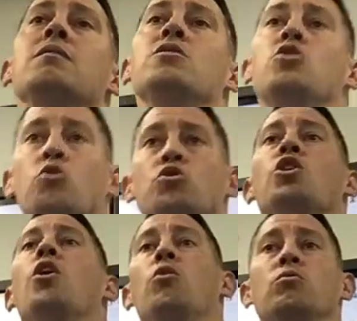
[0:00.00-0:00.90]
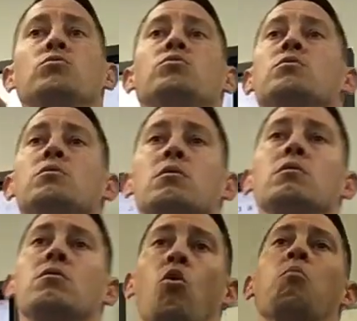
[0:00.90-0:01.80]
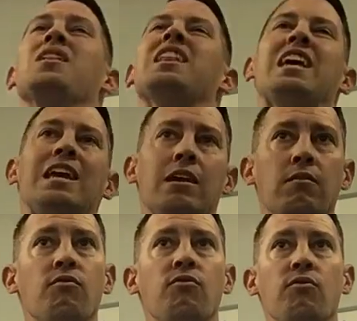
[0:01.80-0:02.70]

you chose or believe